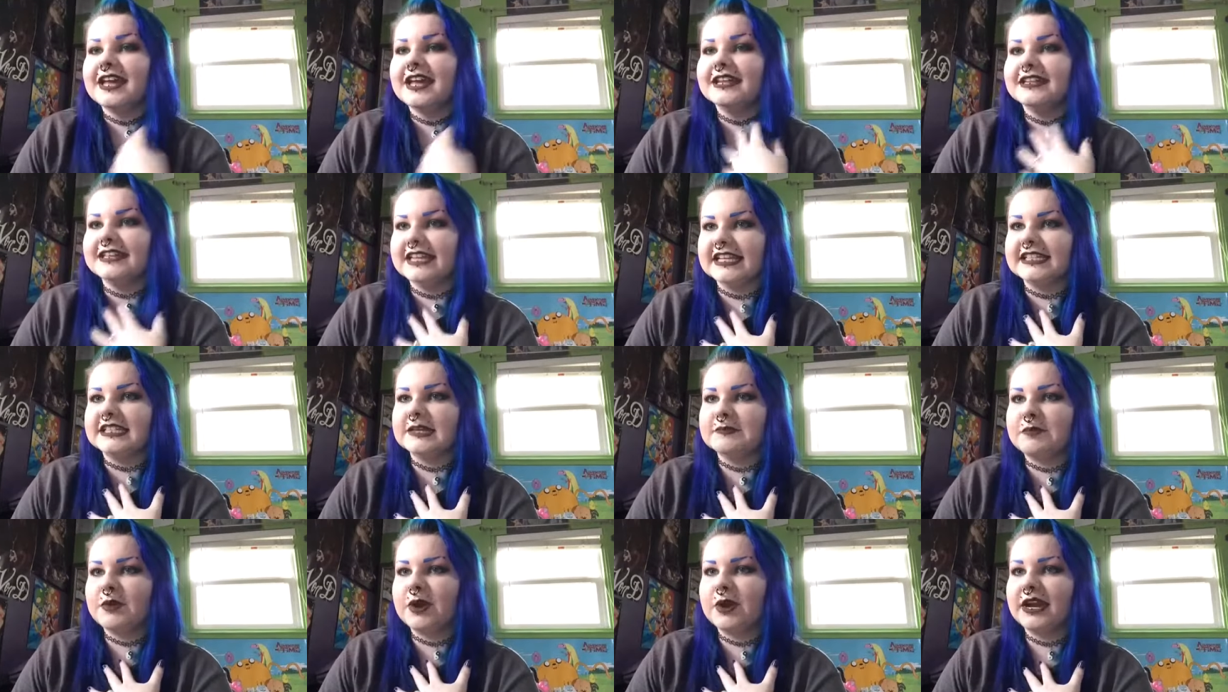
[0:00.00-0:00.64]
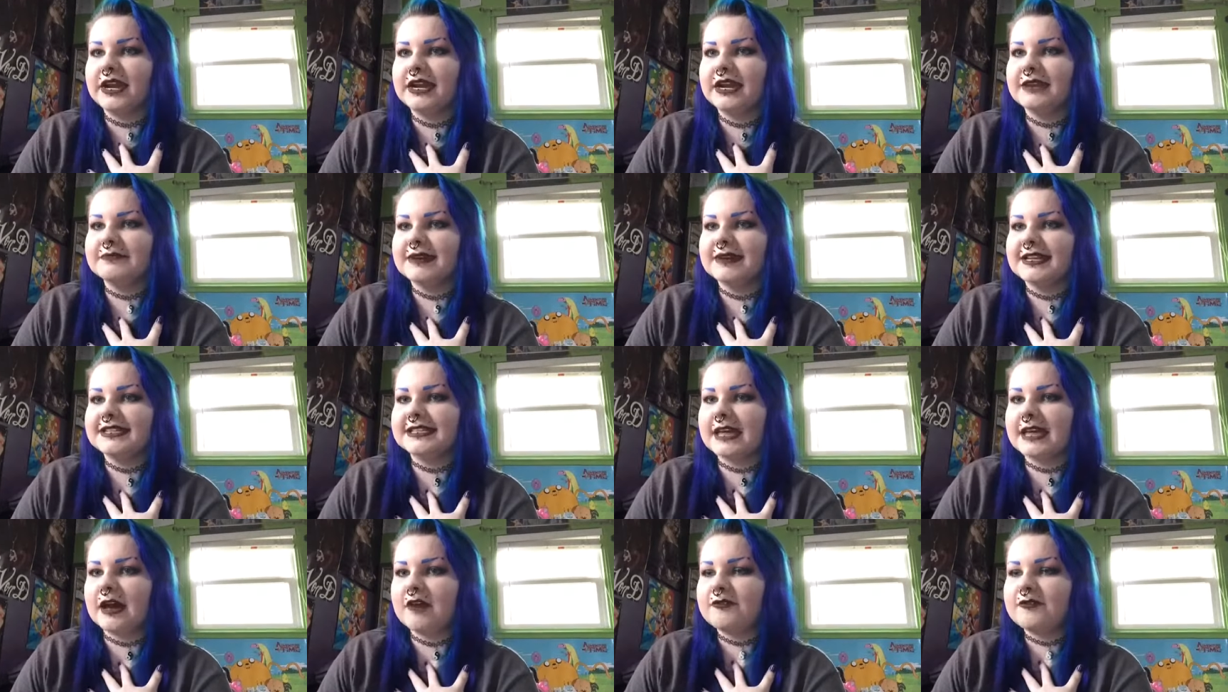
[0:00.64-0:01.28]
disappointed in
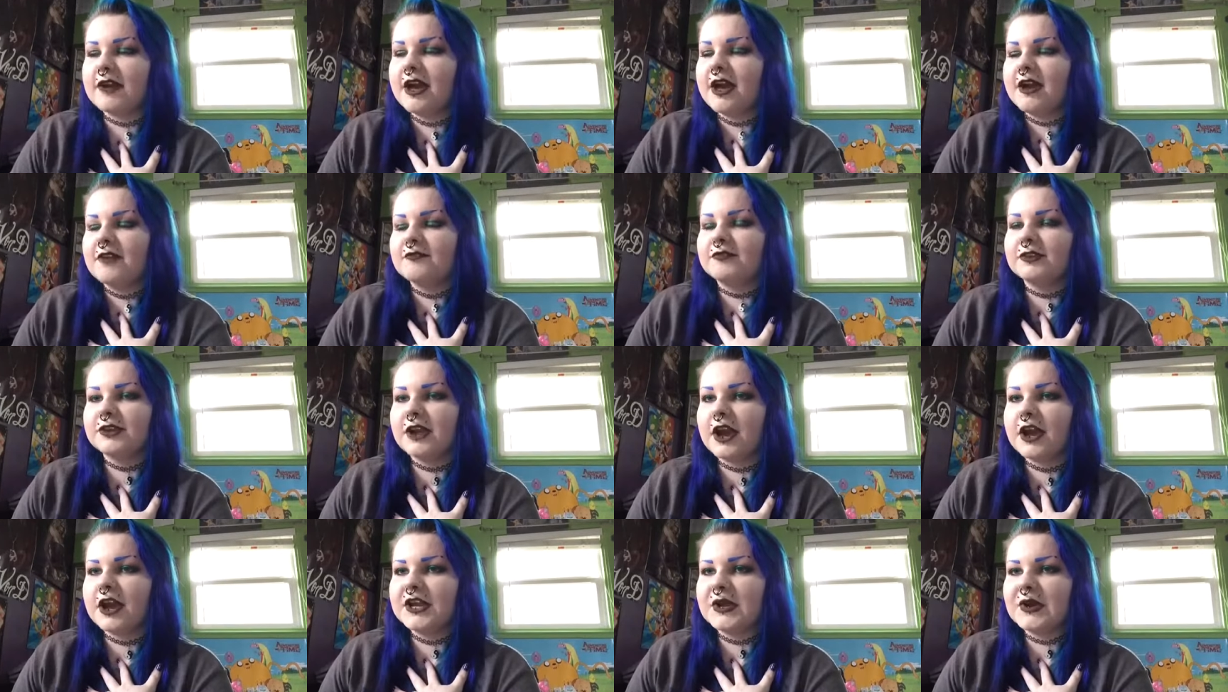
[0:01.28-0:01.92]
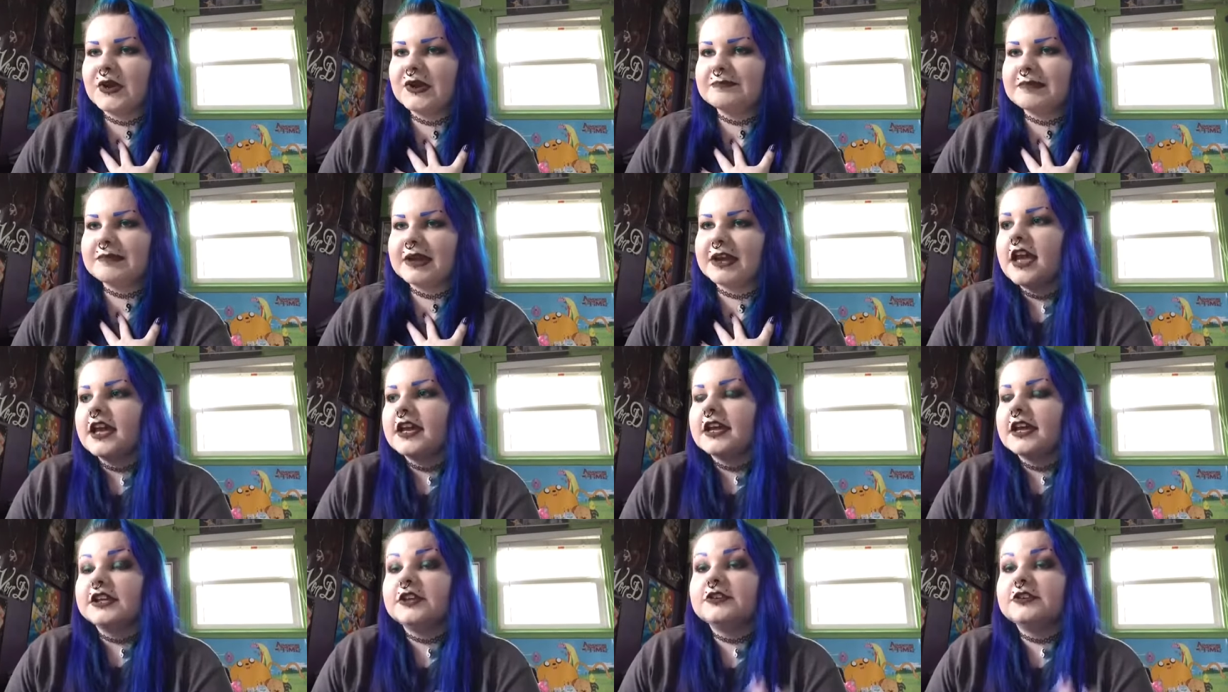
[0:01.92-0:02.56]
myself for not knowing better.
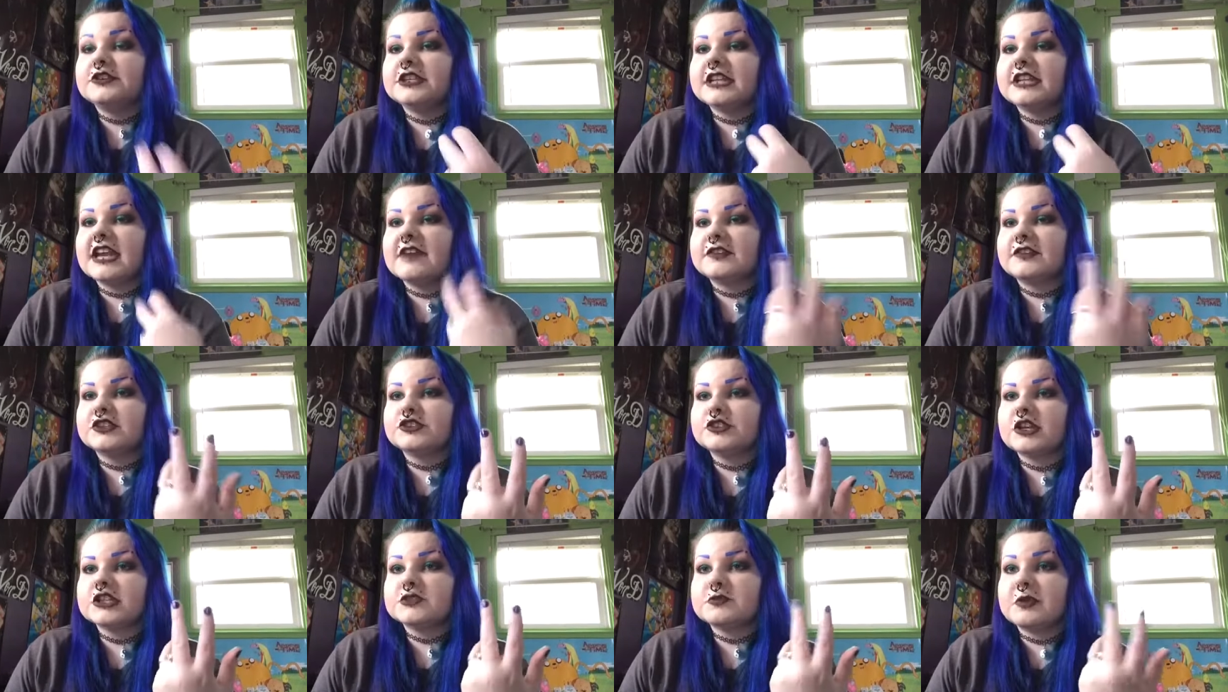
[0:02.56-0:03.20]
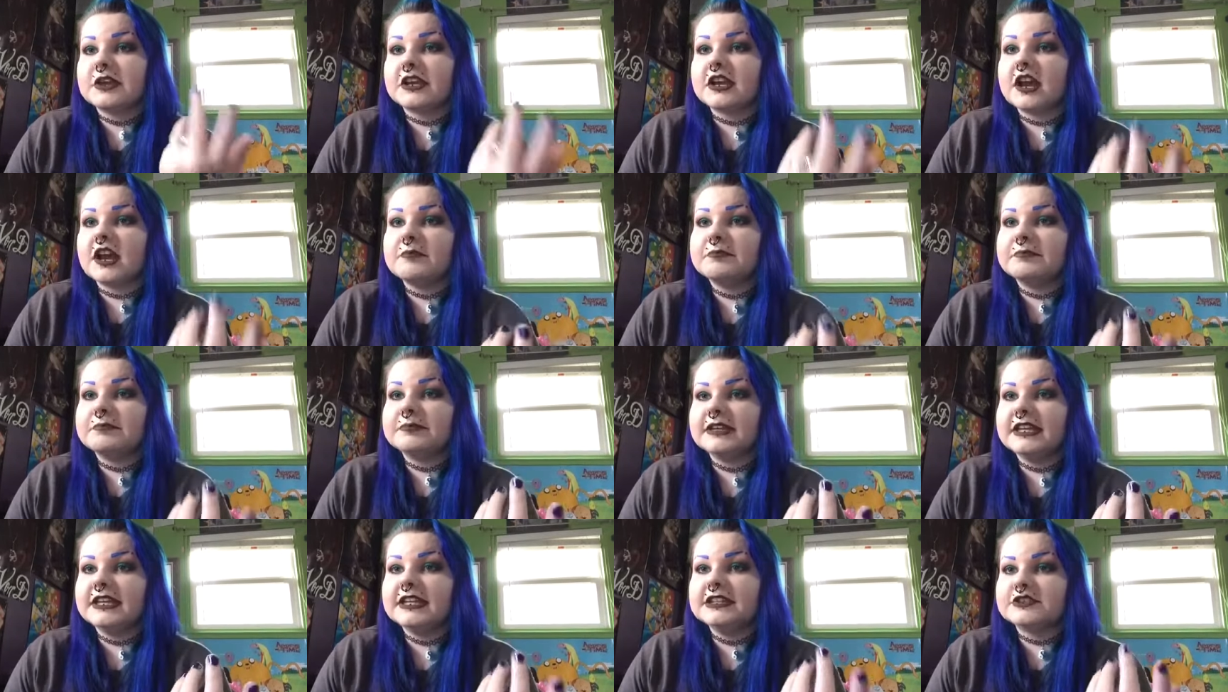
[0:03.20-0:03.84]
You should never trust what a
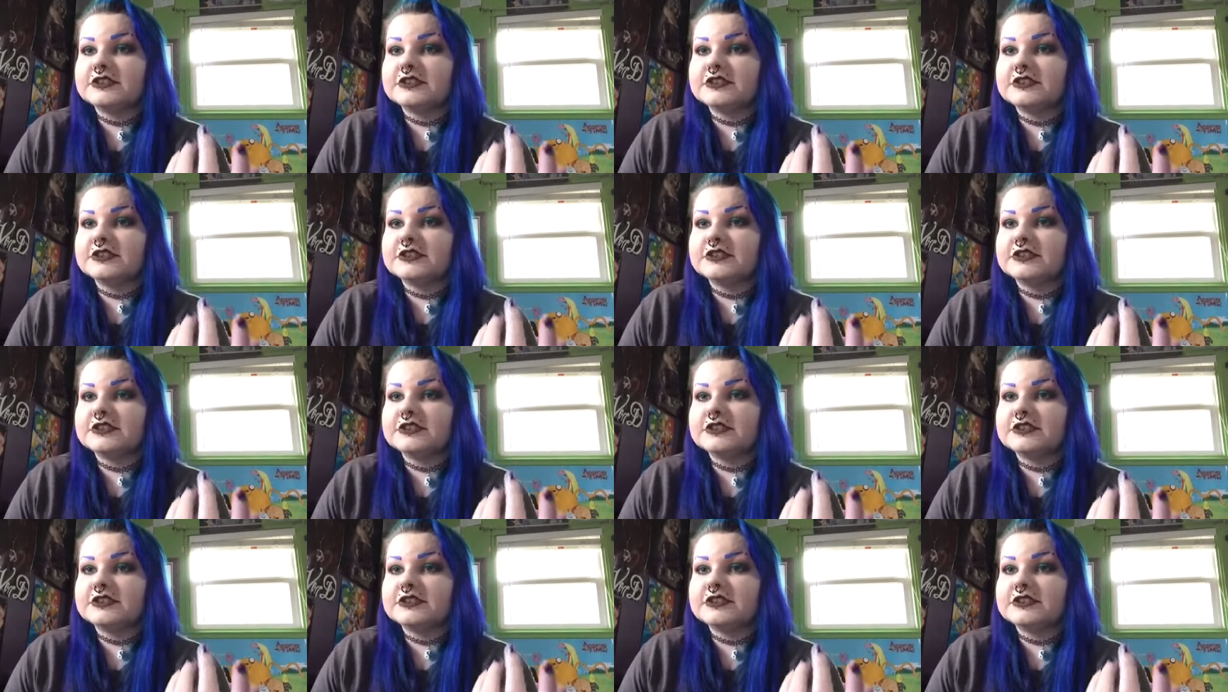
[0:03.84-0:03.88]
company